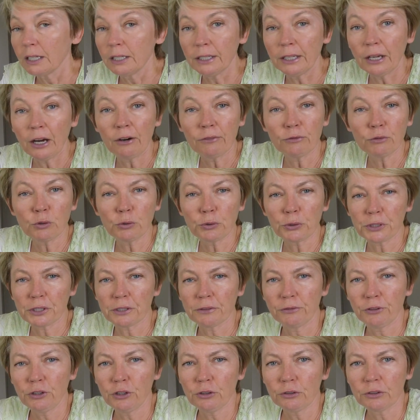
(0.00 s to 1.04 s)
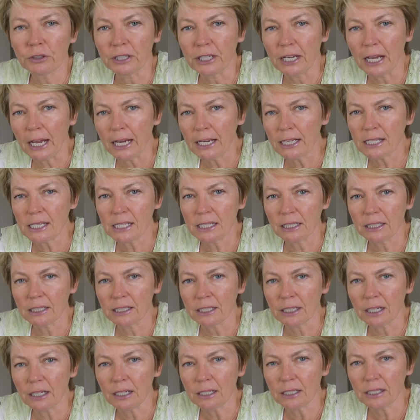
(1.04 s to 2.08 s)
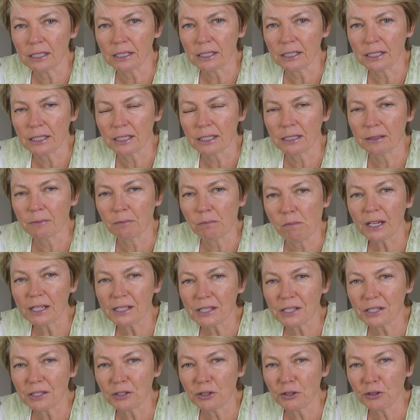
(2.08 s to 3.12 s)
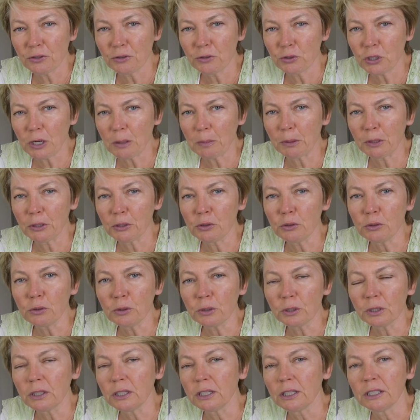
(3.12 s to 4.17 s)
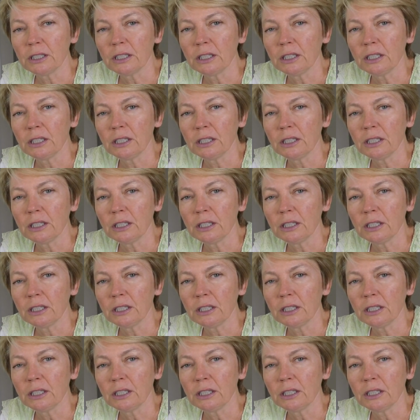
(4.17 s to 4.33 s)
Now, of course, if you're an excellent artist, that's no trouble at all.